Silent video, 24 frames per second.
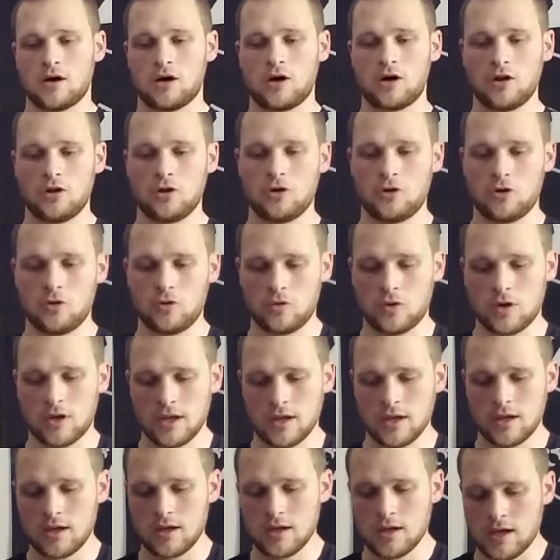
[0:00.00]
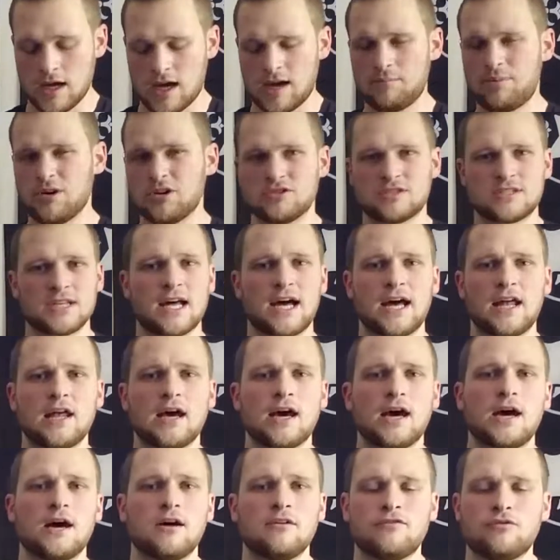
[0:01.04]
Although I posted
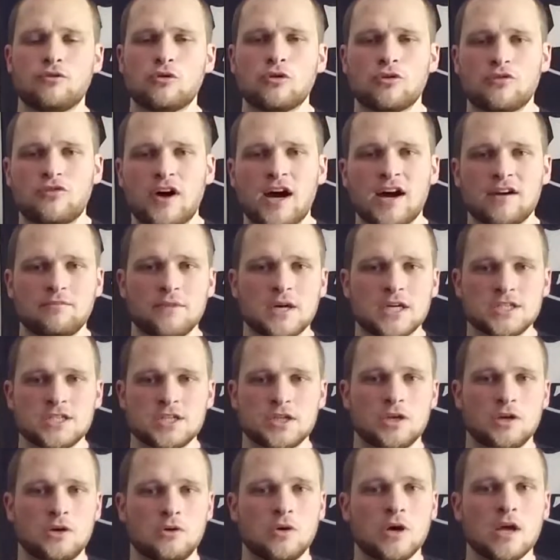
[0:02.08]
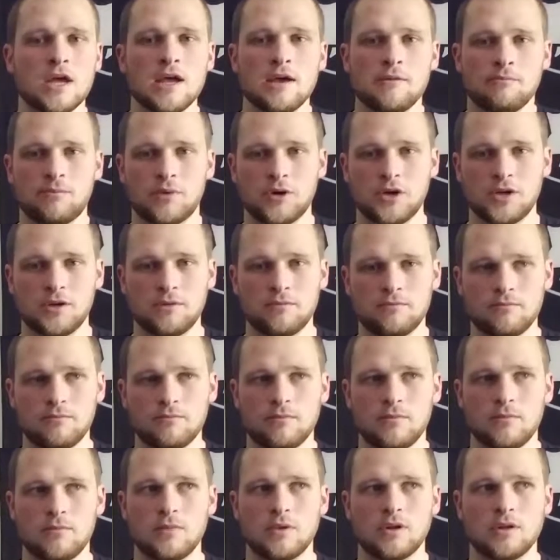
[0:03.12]
that 4 or 5 months ago, but
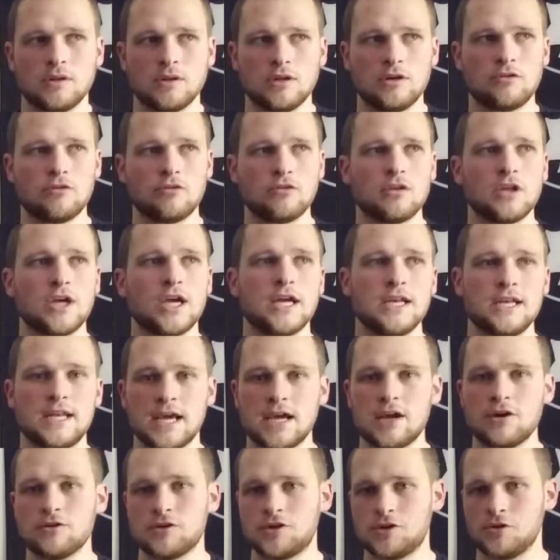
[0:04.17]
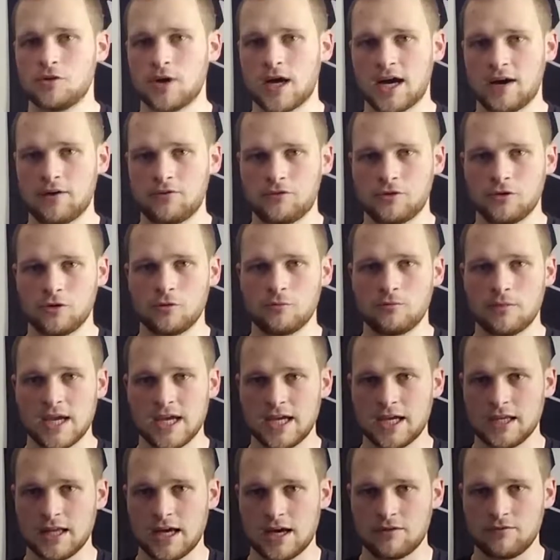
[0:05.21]
literally a day or two after
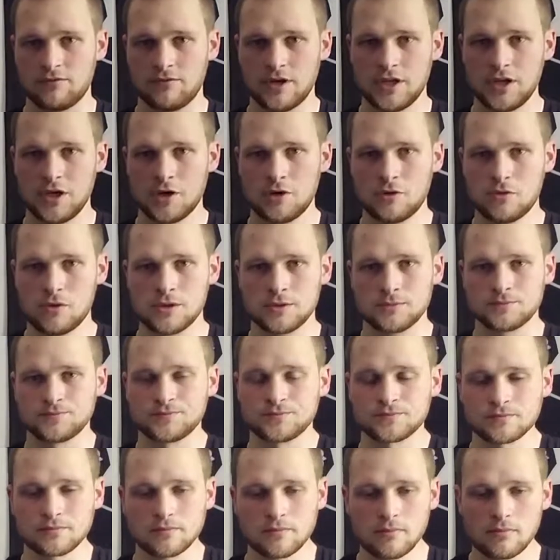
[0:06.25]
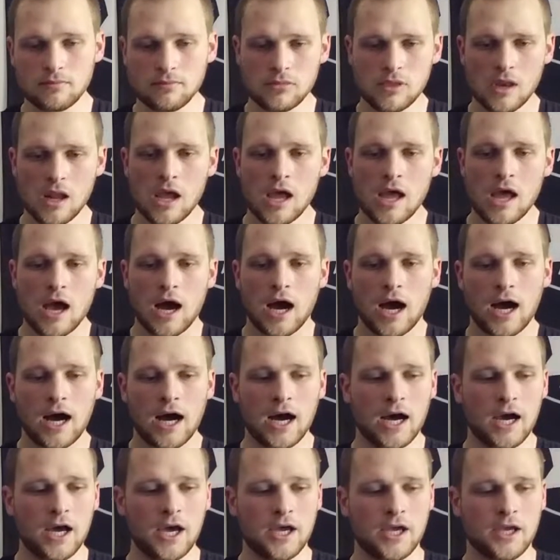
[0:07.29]
making that video,
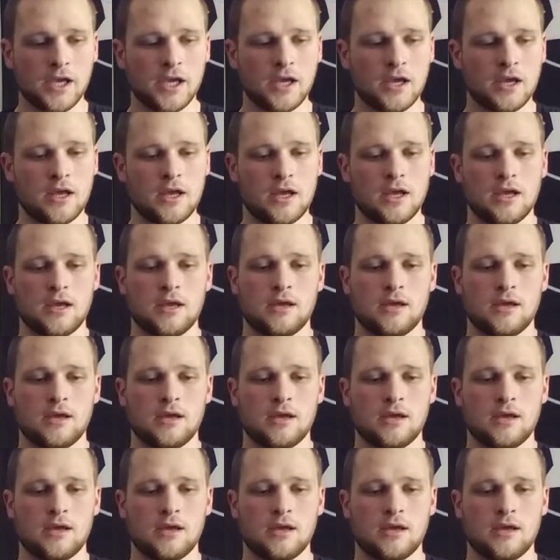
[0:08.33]
I